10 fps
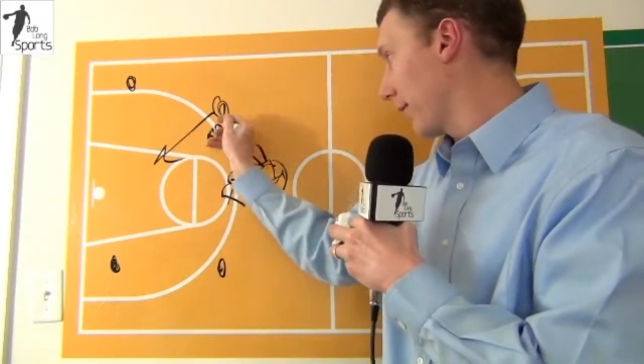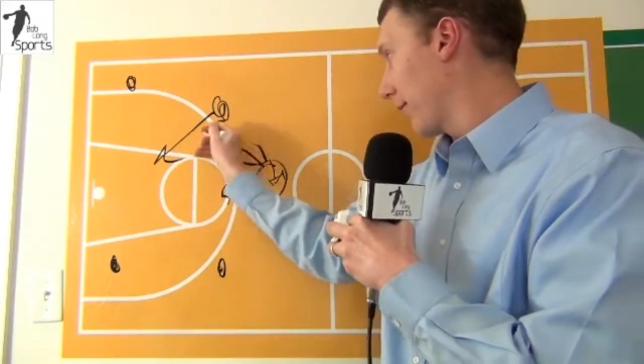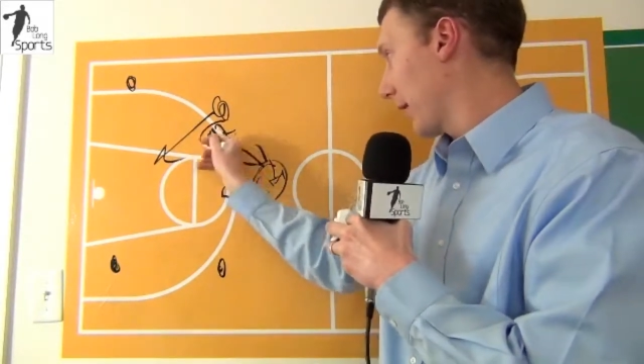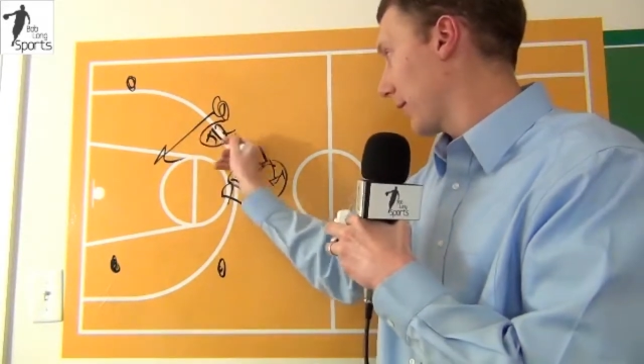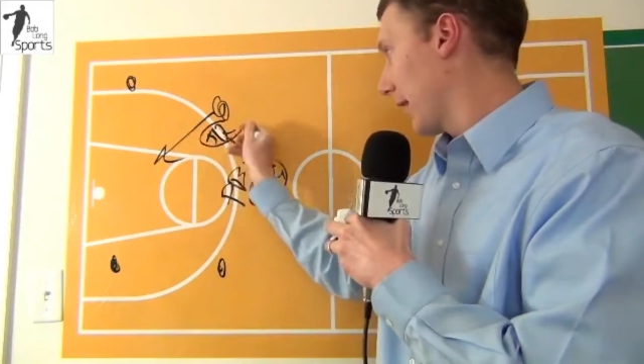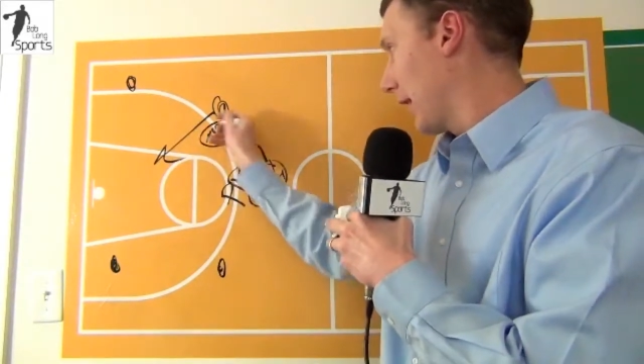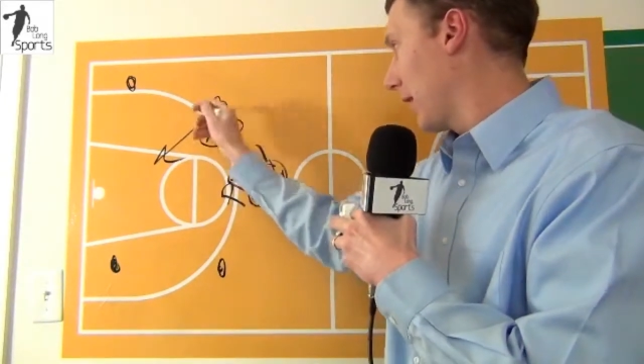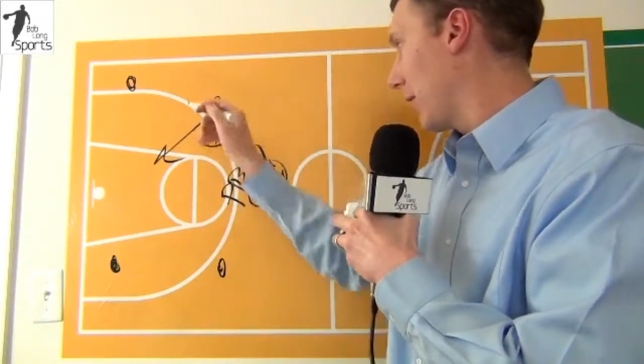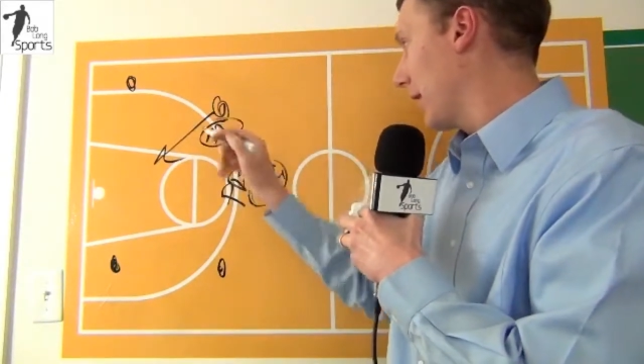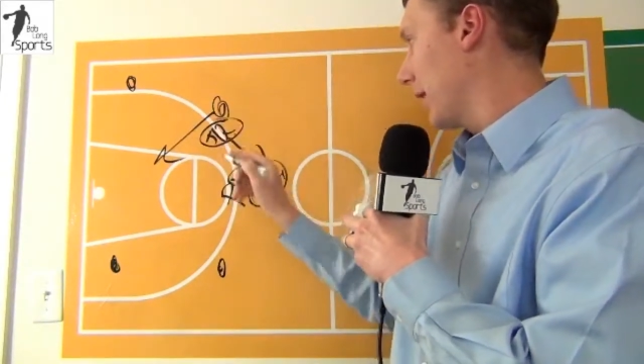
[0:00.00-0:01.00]
frankly, had
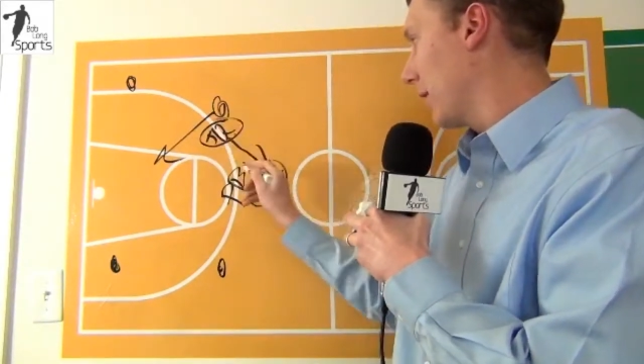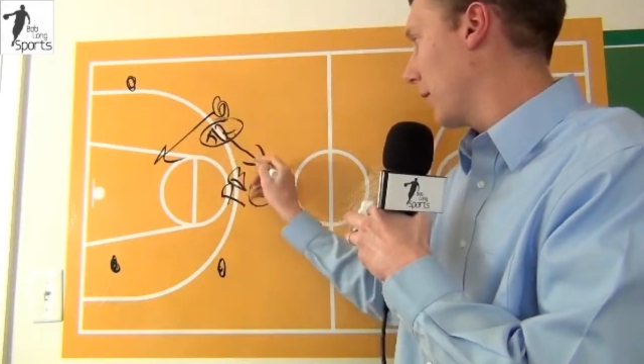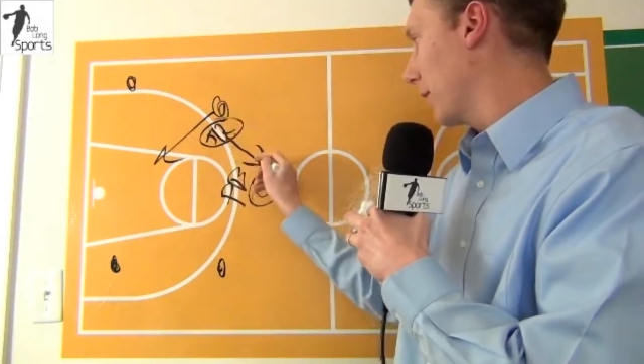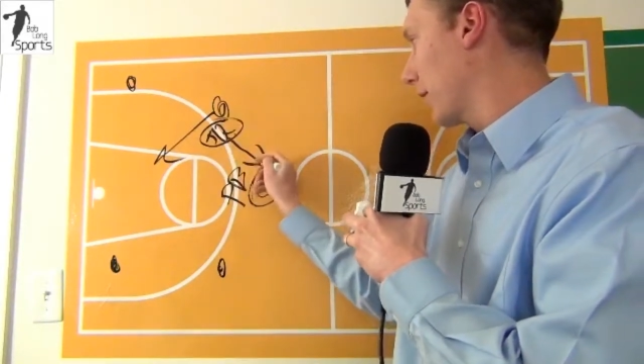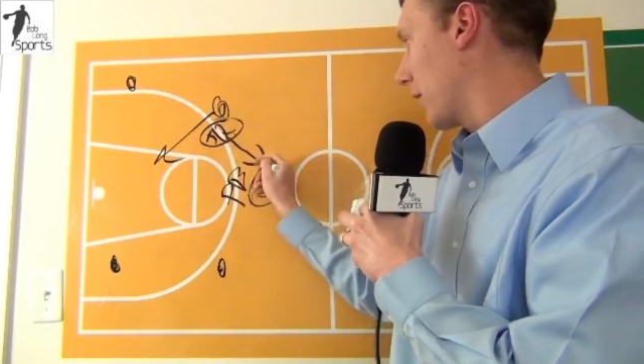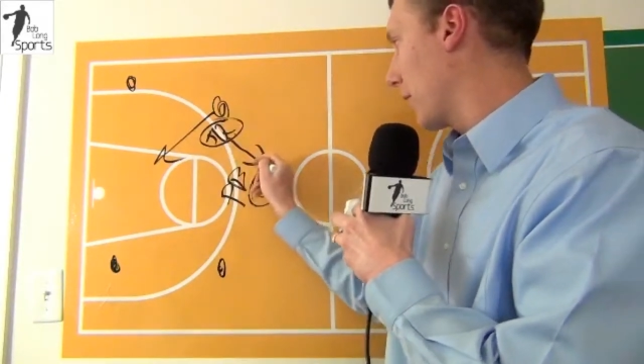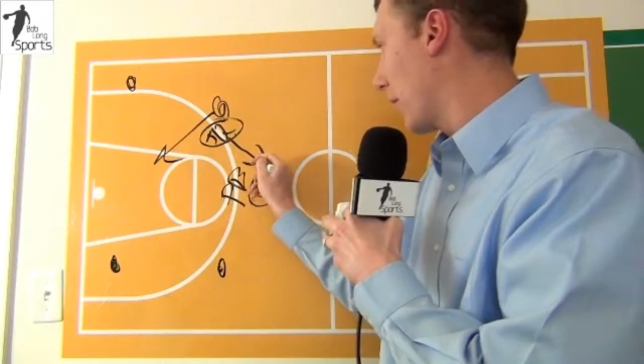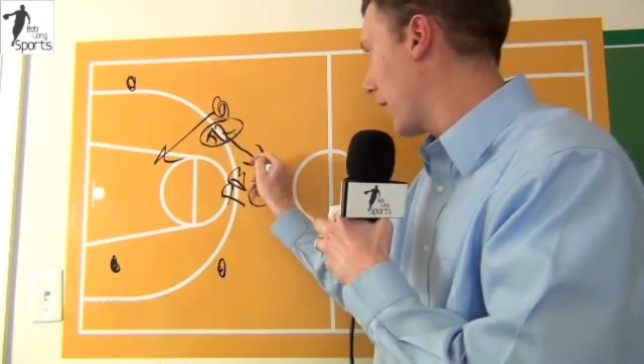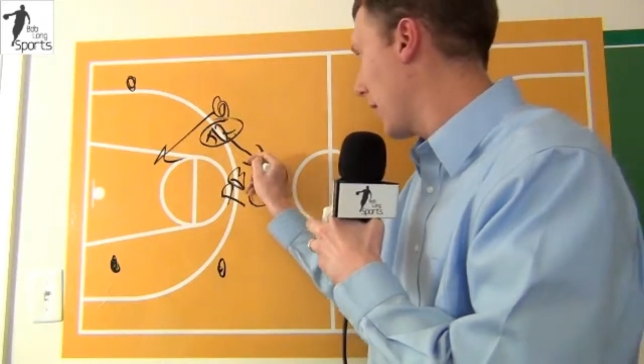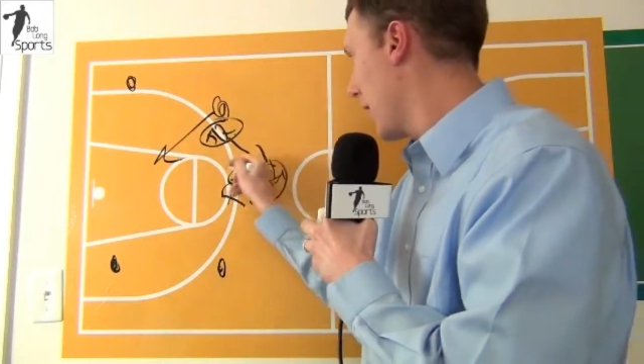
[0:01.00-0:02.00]
no idea what was going
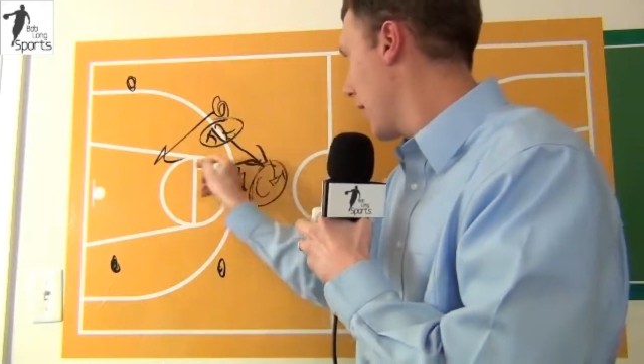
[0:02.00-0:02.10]
on.